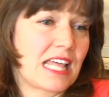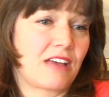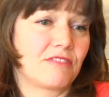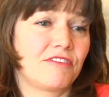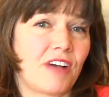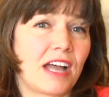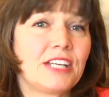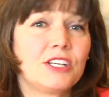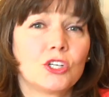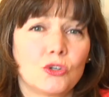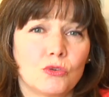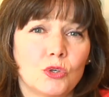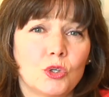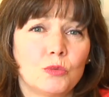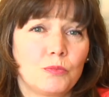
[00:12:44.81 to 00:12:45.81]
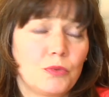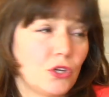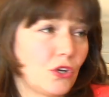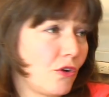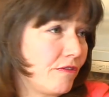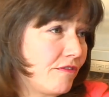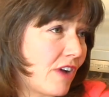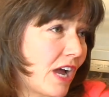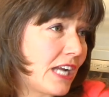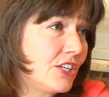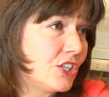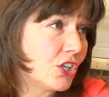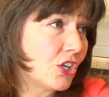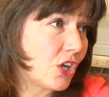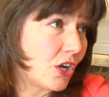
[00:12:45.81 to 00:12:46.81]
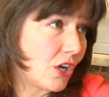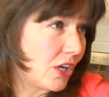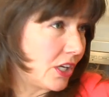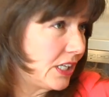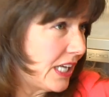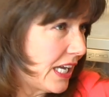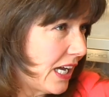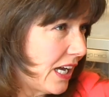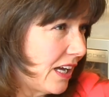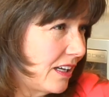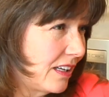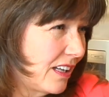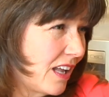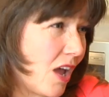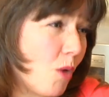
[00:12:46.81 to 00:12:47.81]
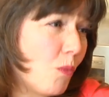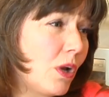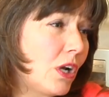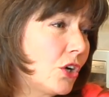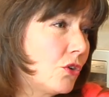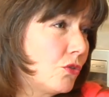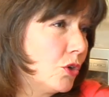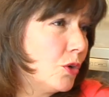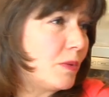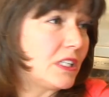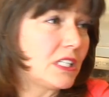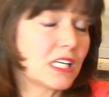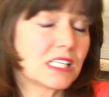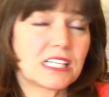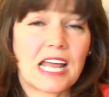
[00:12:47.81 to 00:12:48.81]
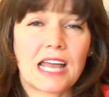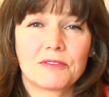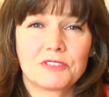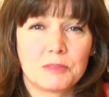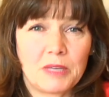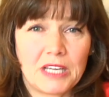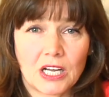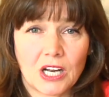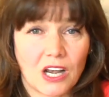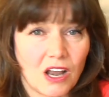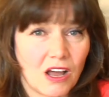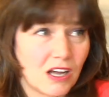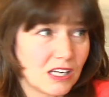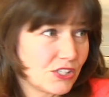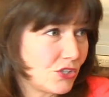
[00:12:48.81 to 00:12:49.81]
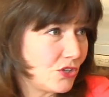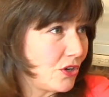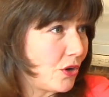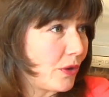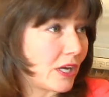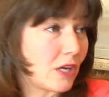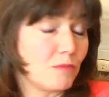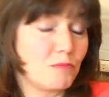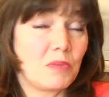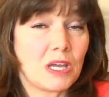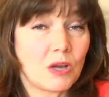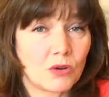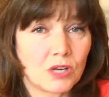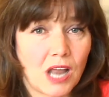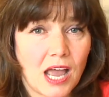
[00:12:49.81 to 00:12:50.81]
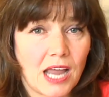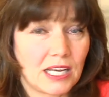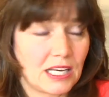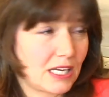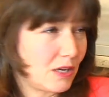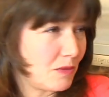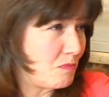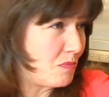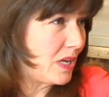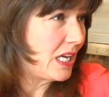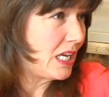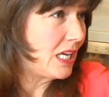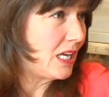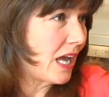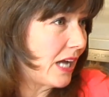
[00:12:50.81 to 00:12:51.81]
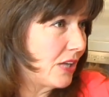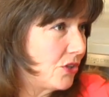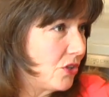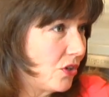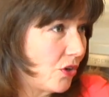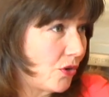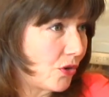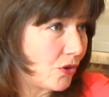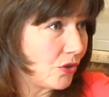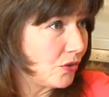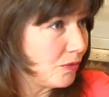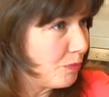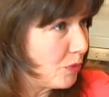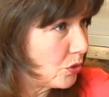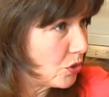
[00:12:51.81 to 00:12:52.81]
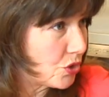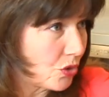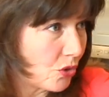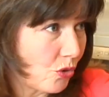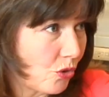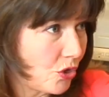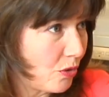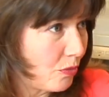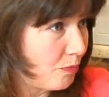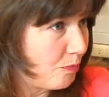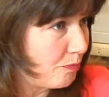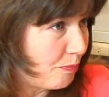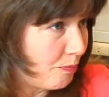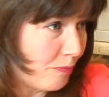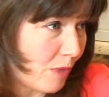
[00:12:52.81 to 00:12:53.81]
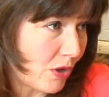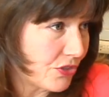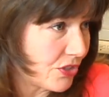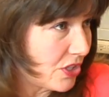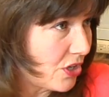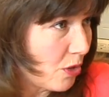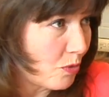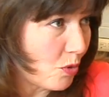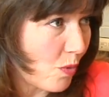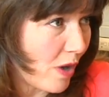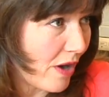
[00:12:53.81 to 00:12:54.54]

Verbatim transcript: to that find a group, you know, find That's a, a great tip. Yeah. Yes. Well, a group it doesn't have to be a class, you know, it can mm -hmm. be mm-hmm. online, it can be at your local bookstore, your Barnes and Noble